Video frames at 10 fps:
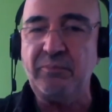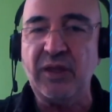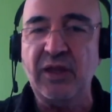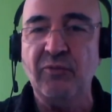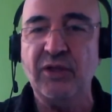
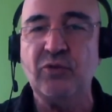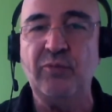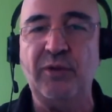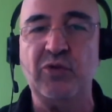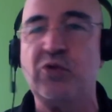What could
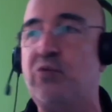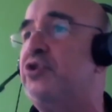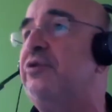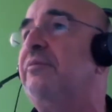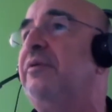be the
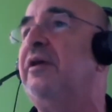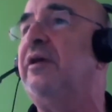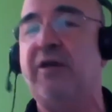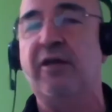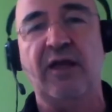solution?
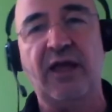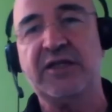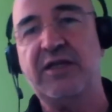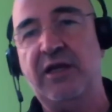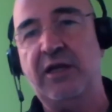
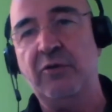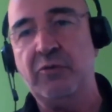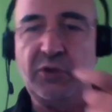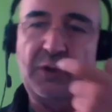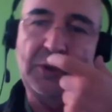Ex nihilo
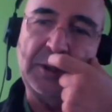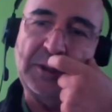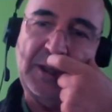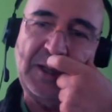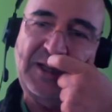solution.
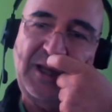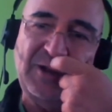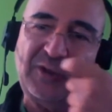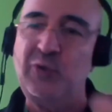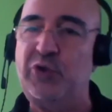Ex nihilo
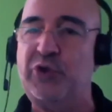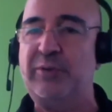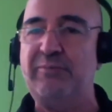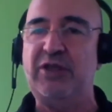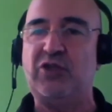
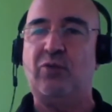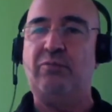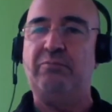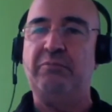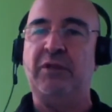solution is to
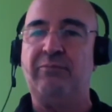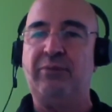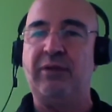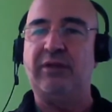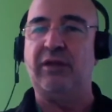
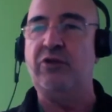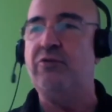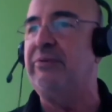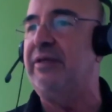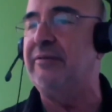build a new
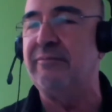grid,